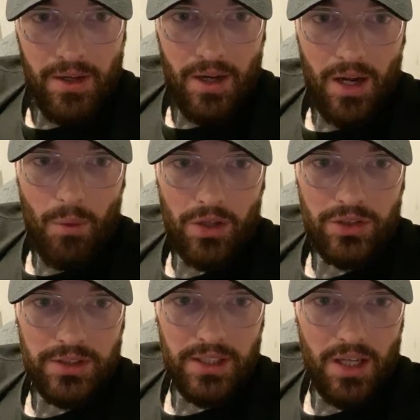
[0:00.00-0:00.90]

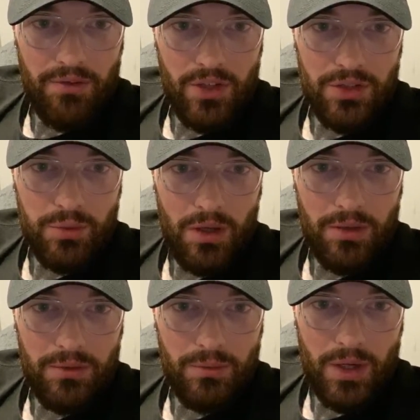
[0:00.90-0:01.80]
whilst it said I've used
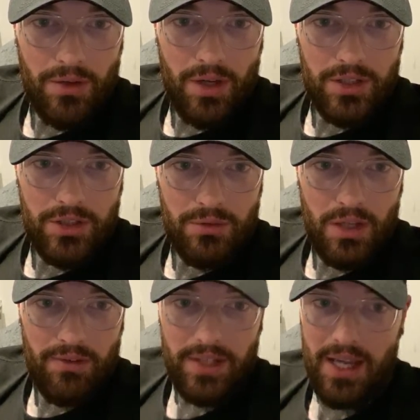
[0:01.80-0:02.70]
one, well, nice, you will
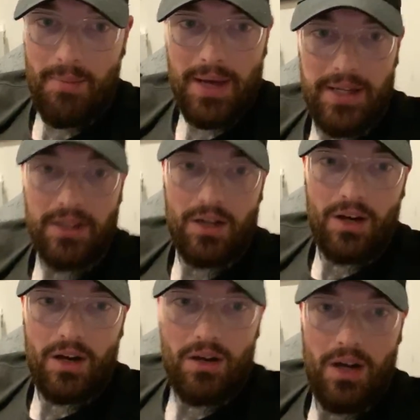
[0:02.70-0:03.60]
love it. Yeah, man,
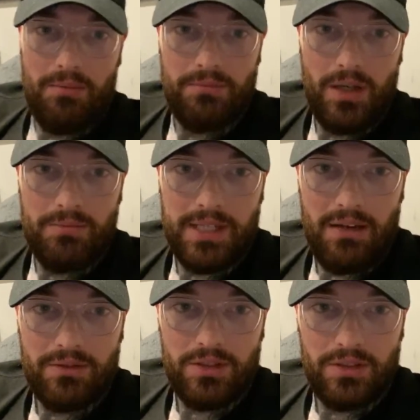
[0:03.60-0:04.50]
I'm
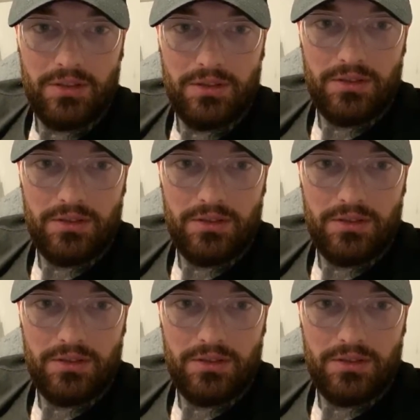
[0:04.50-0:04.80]
down to